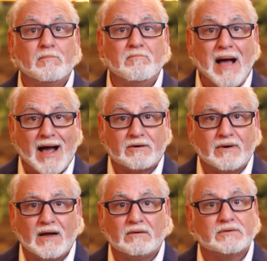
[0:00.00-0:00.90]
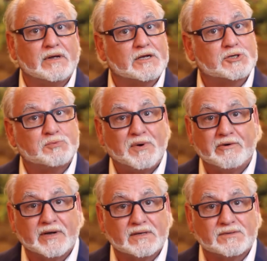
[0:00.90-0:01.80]
background,
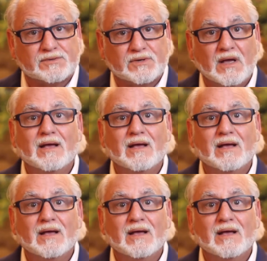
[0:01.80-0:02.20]
experience,